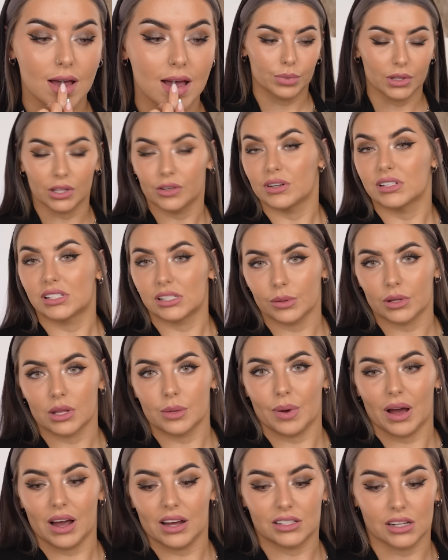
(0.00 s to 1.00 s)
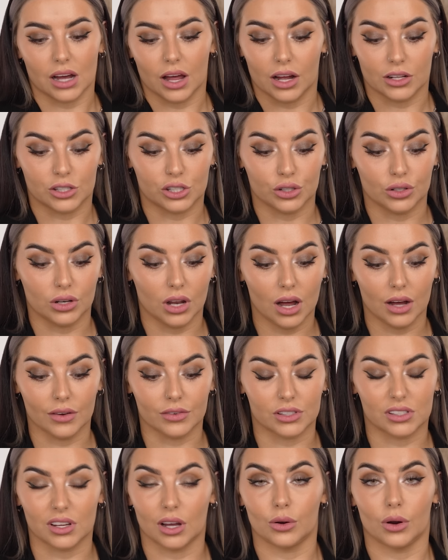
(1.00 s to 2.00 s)
But there is something about it I, I do love.
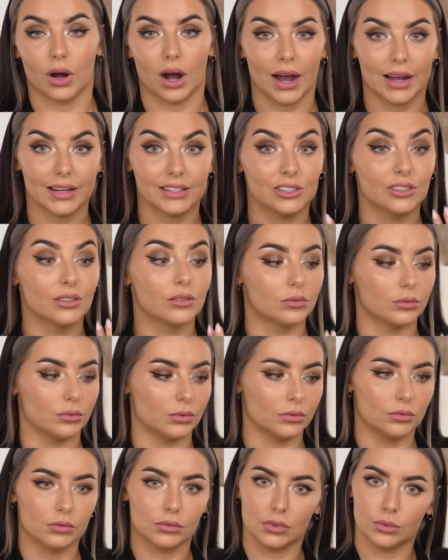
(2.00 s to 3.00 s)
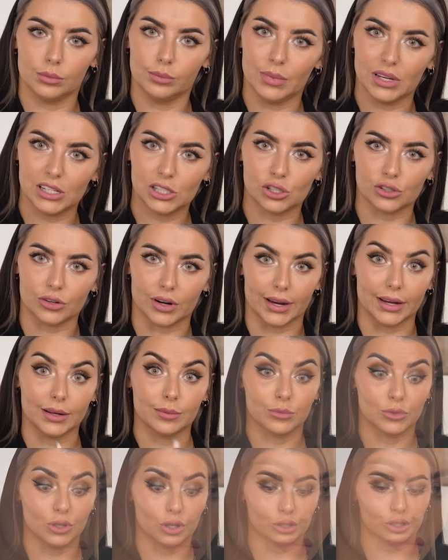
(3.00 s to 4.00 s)
So I,
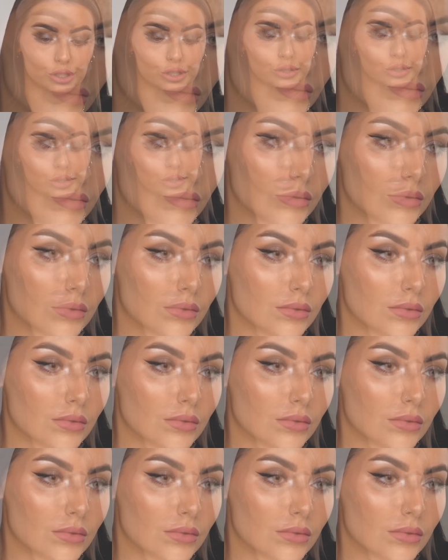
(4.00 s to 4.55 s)
mystery, not sure.